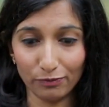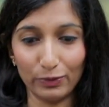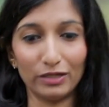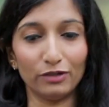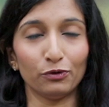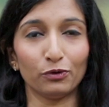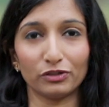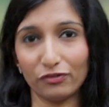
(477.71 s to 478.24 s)

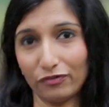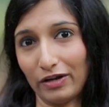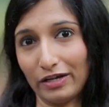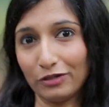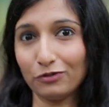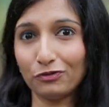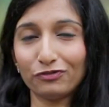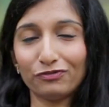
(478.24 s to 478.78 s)
We'll notify
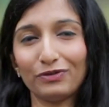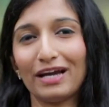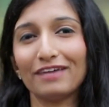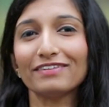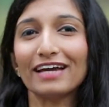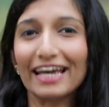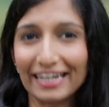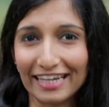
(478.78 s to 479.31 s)
you if we
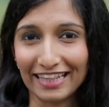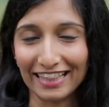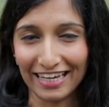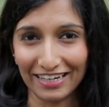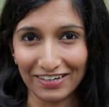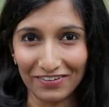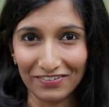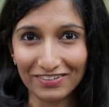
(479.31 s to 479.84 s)
have
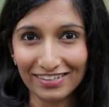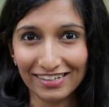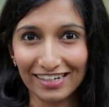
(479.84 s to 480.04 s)
anything new.